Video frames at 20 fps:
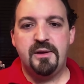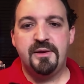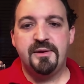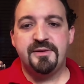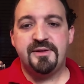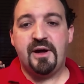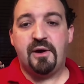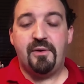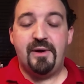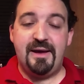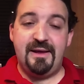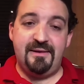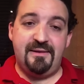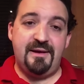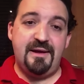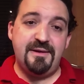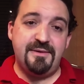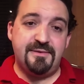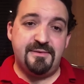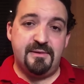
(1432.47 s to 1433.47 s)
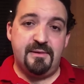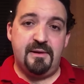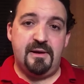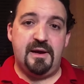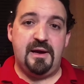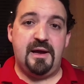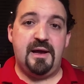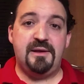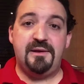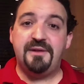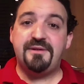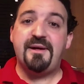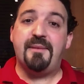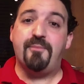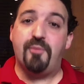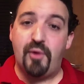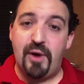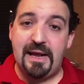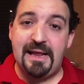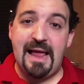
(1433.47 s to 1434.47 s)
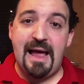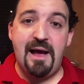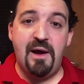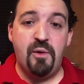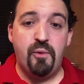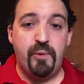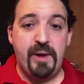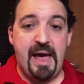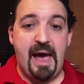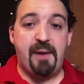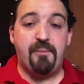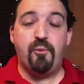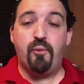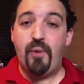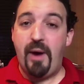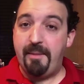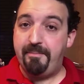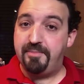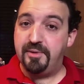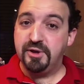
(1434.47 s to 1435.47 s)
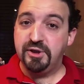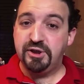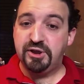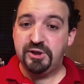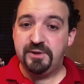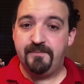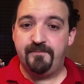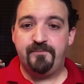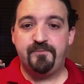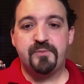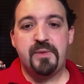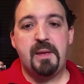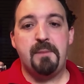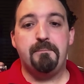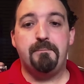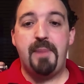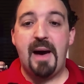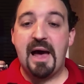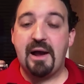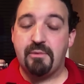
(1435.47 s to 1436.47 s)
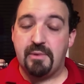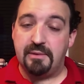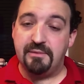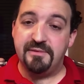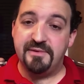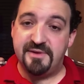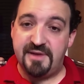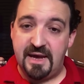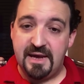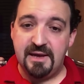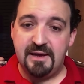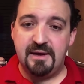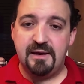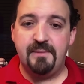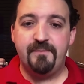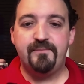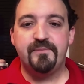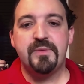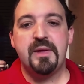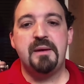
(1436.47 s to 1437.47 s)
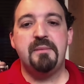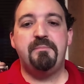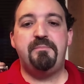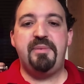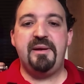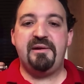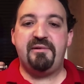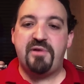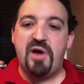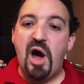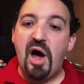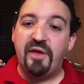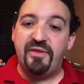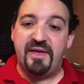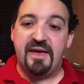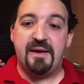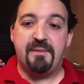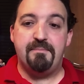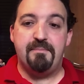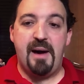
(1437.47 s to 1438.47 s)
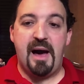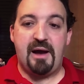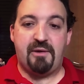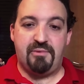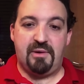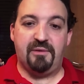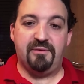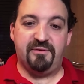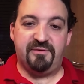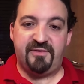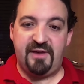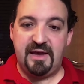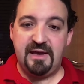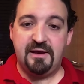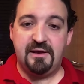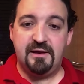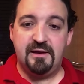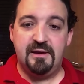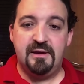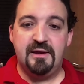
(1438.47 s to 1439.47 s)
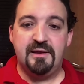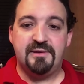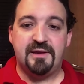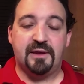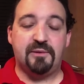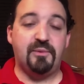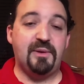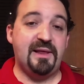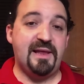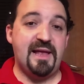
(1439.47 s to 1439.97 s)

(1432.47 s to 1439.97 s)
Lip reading: So in this umbrella, we have web push, background sync, periodic background sync that will